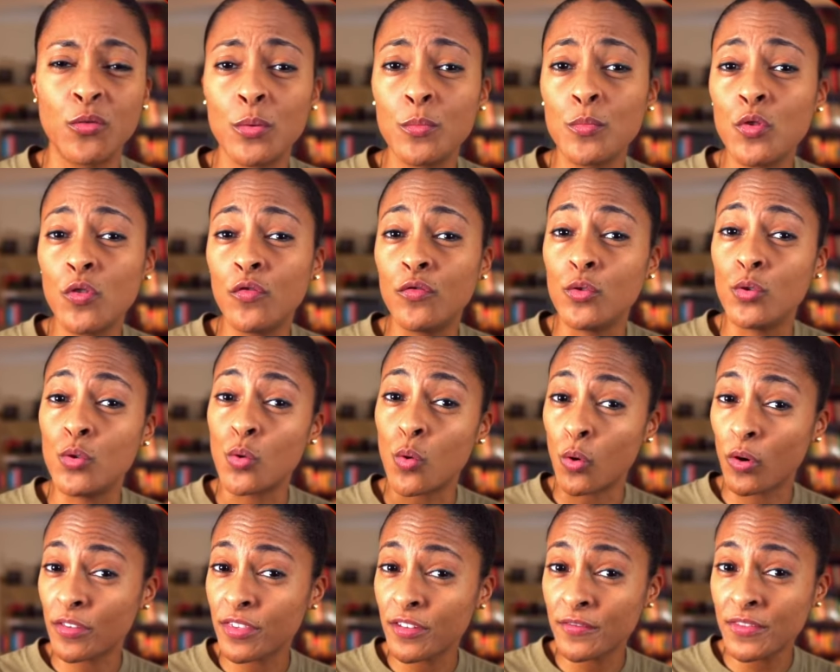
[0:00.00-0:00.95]
we move
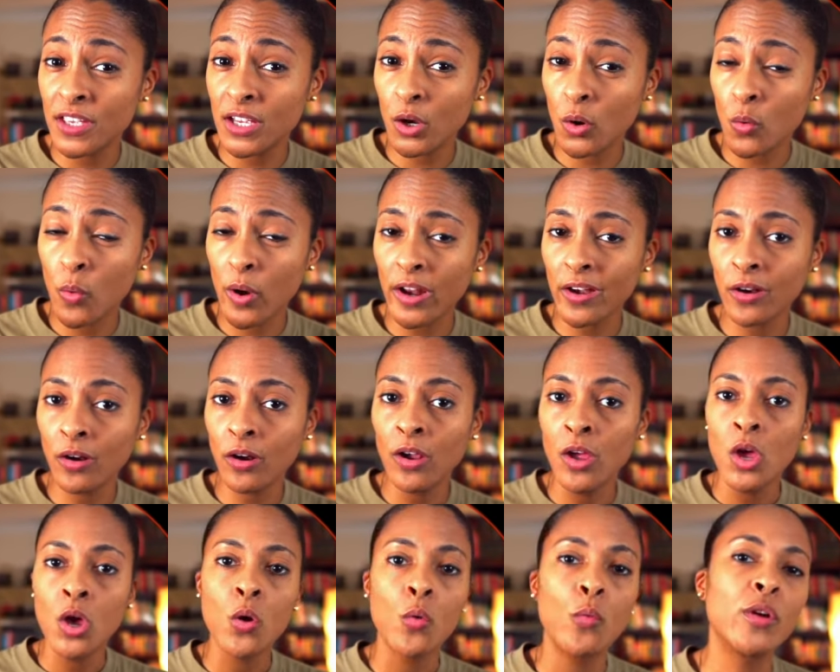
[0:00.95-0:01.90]
north of the equator,
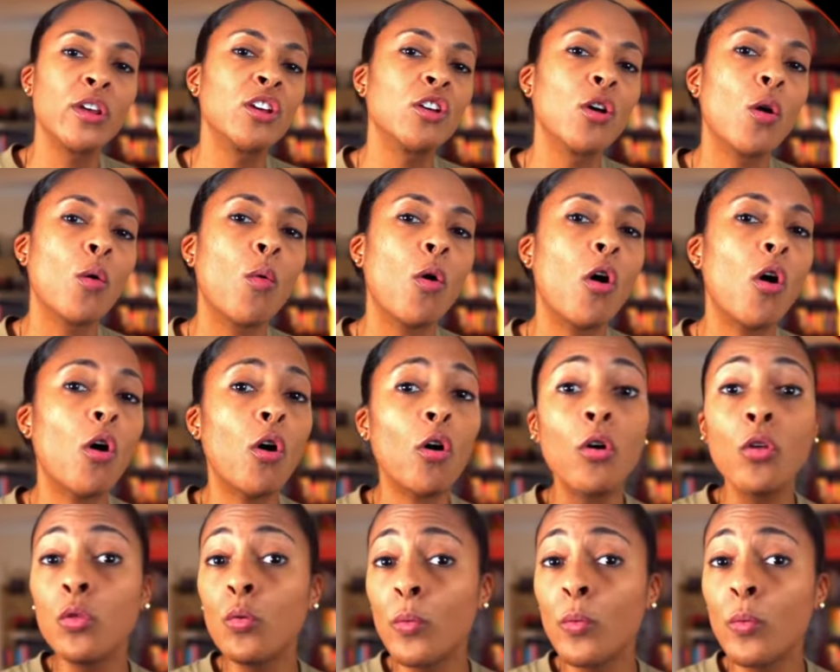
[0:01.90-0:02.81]
we can go all the